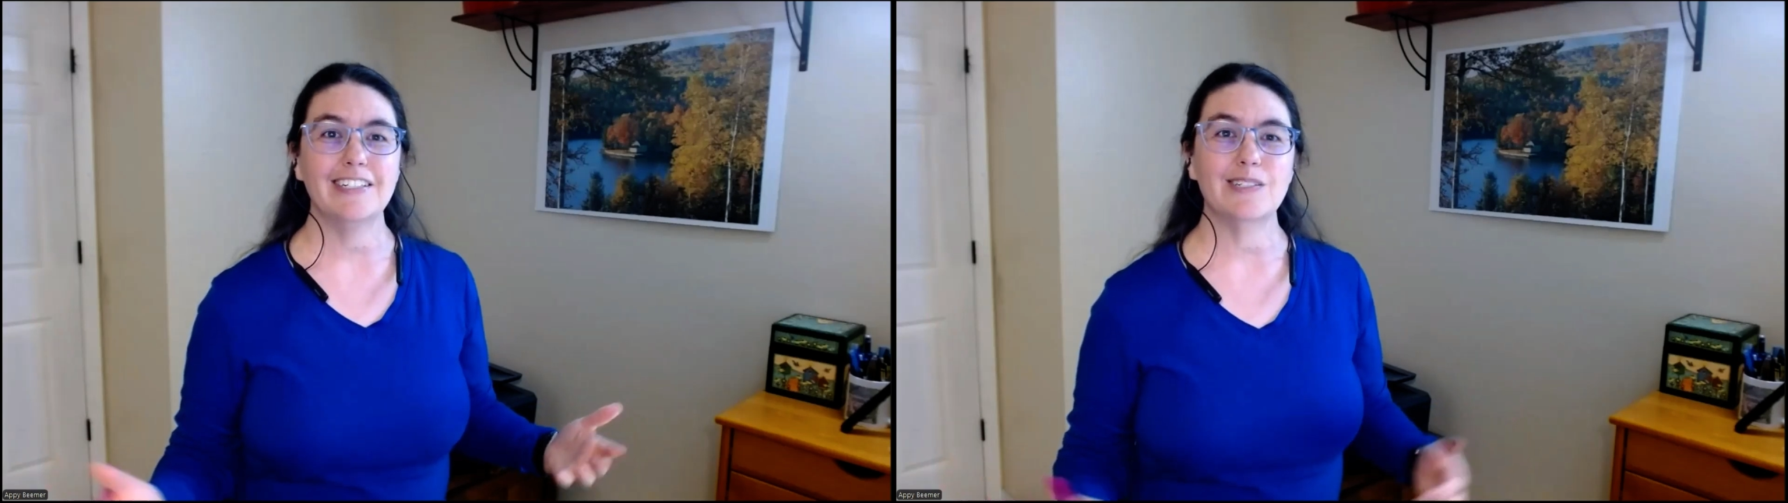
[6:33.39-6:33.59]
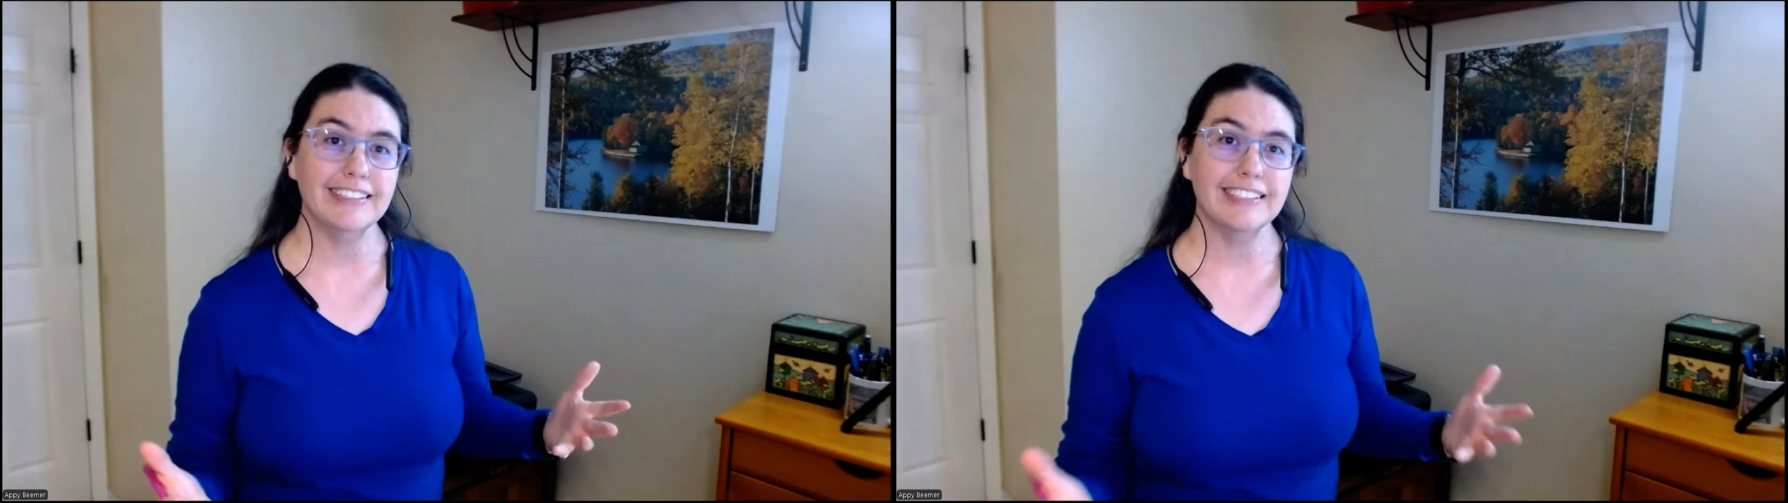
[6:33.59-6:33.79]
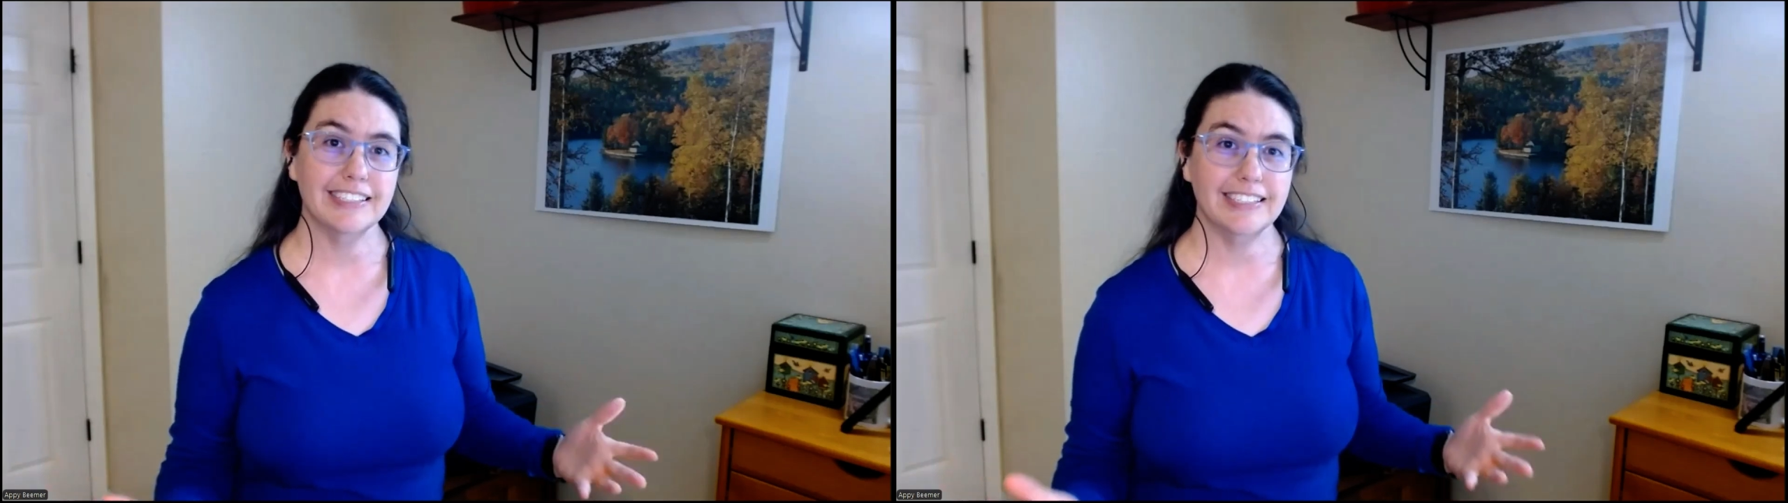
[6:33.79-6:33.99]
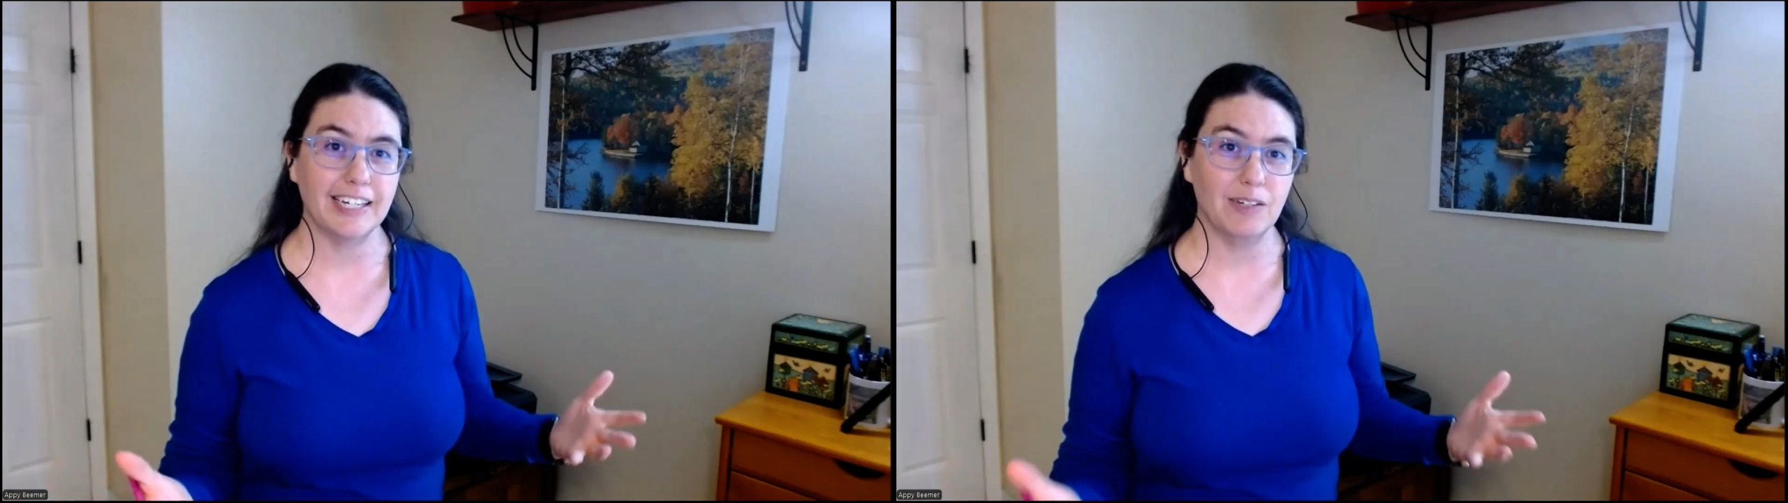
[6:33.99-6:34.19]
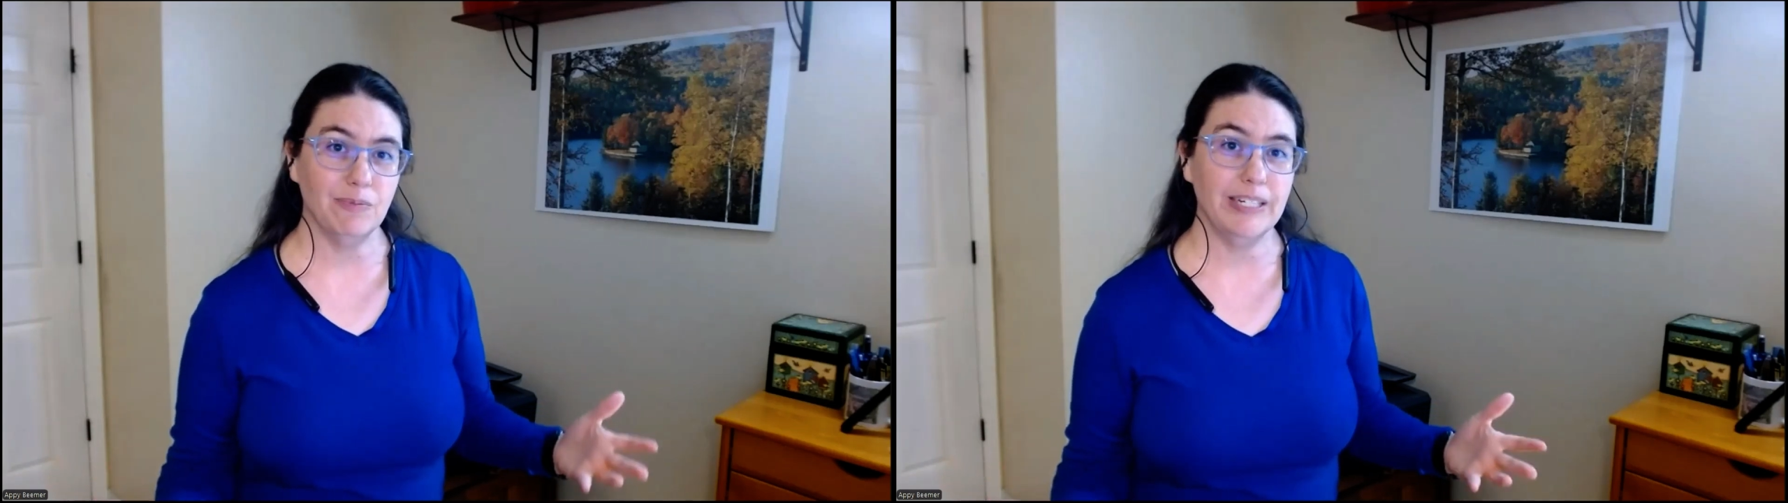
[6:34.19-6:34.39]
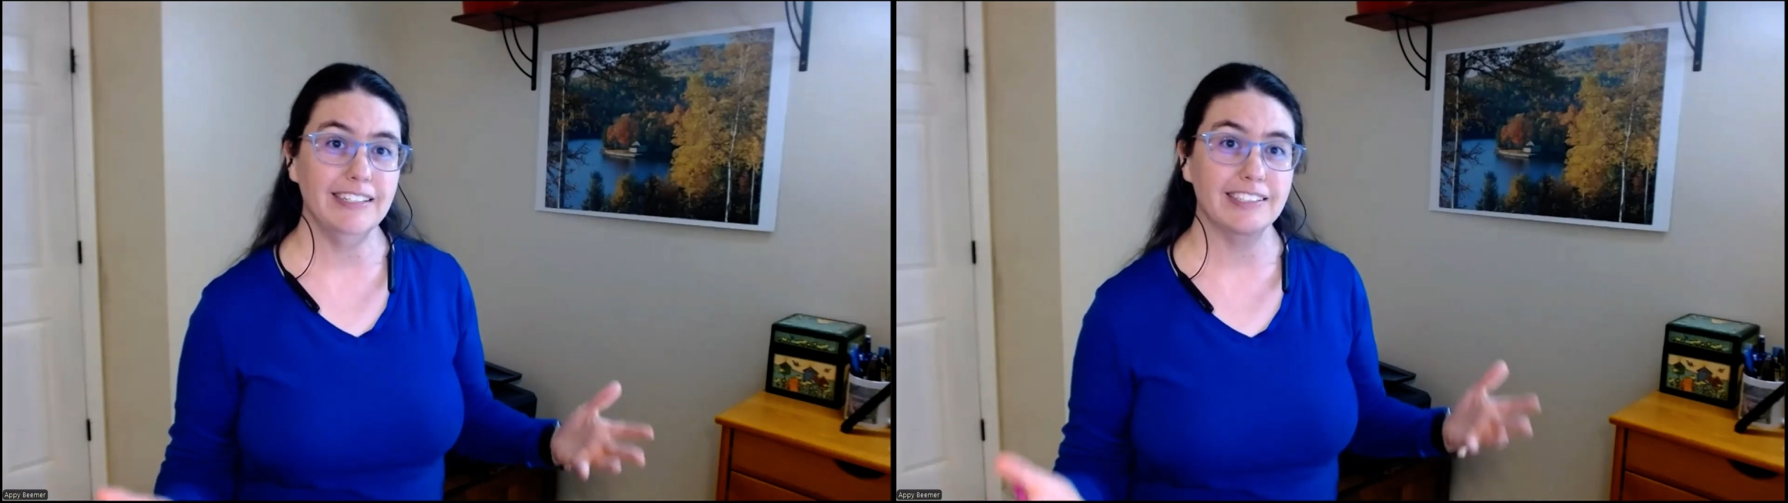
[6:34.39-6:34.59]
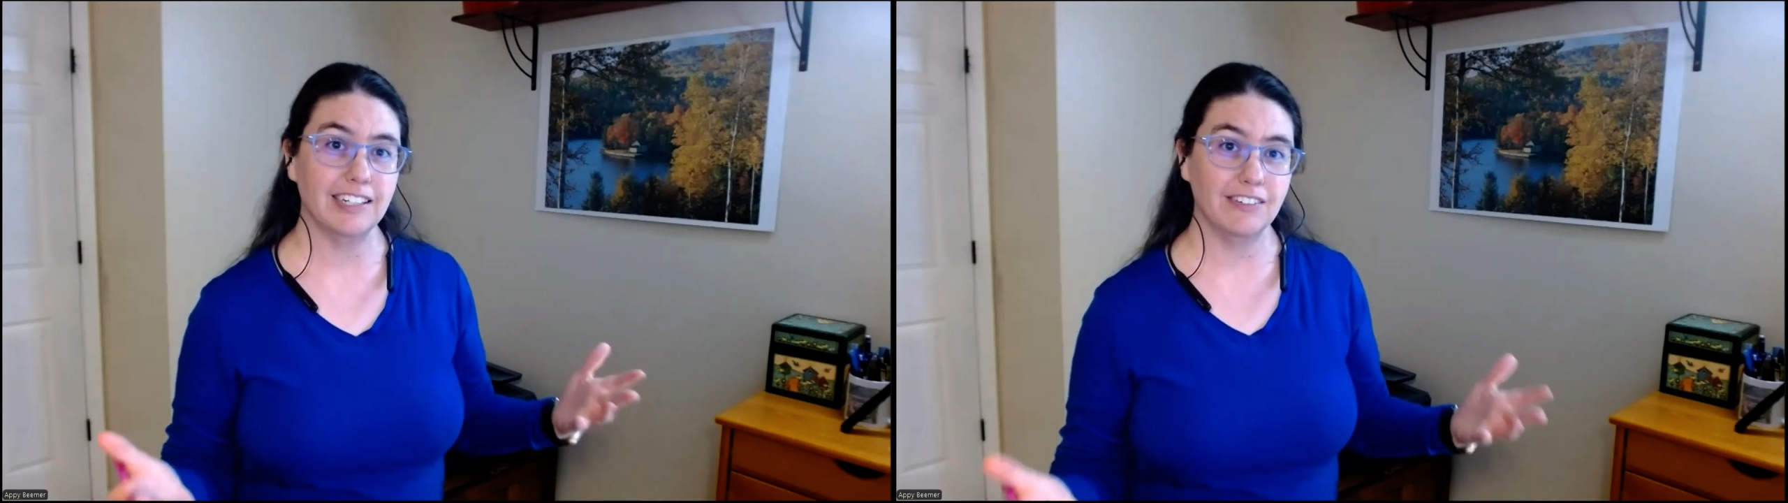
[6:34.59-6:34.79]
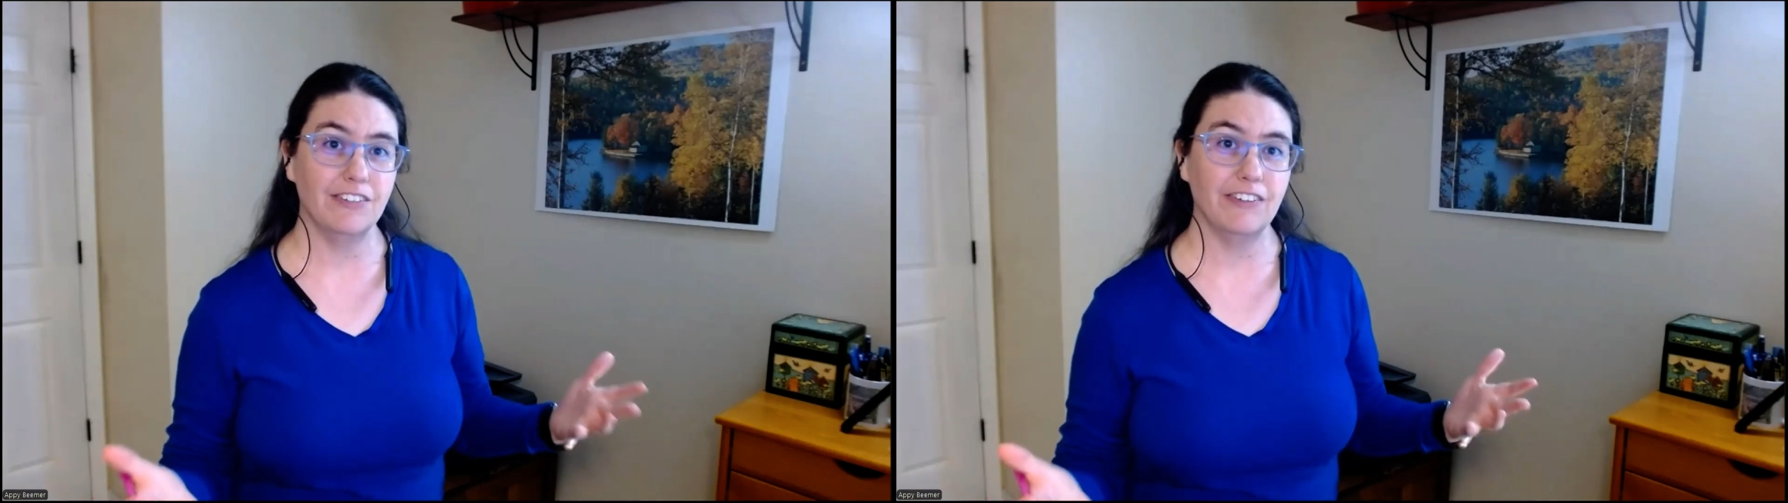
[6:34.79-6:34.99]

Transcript: That's the second piece of